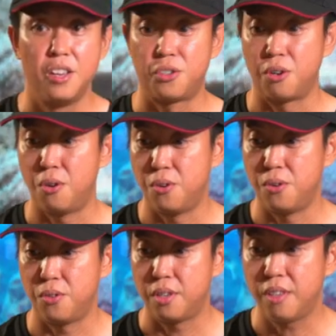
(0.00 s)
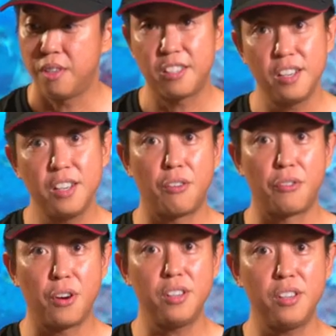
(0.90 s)
So next is,
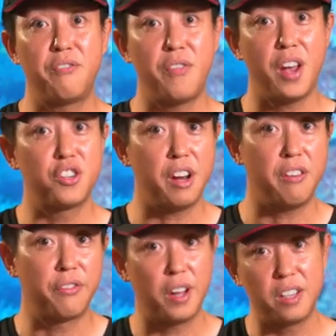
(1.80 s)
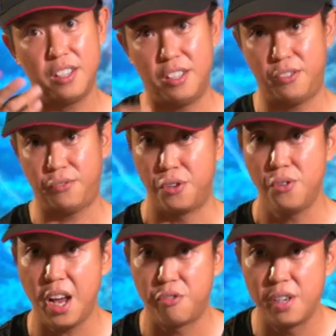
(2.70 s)
of course, adventure and fun. This is for
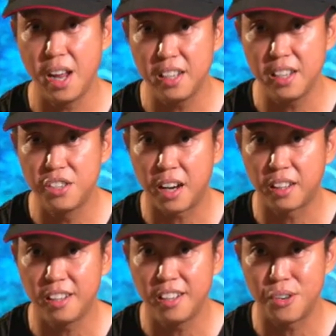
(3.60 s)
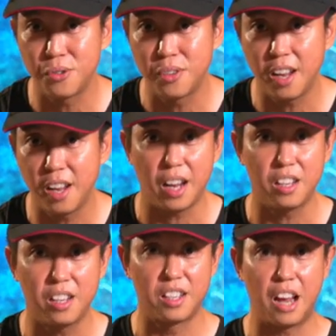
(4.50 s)
you adrenaline junkies out there,
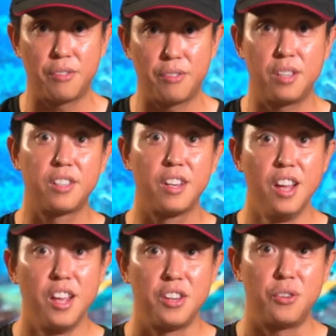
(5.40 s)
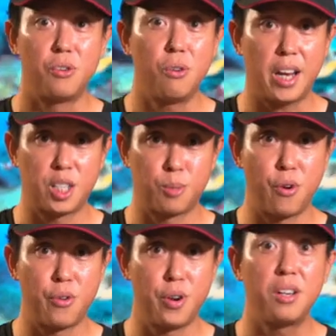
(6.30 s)
technical divers. You go
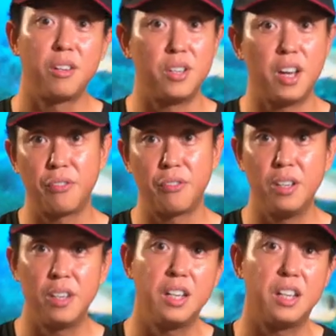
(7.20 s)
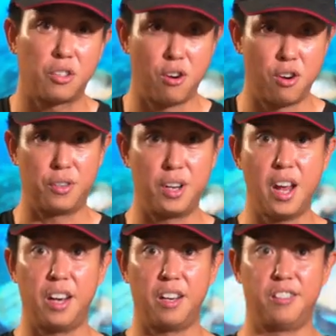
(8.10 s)
exploring, you definitely need a torch for
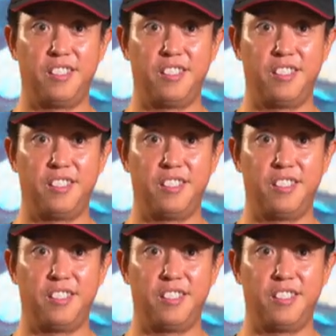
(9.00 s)
that.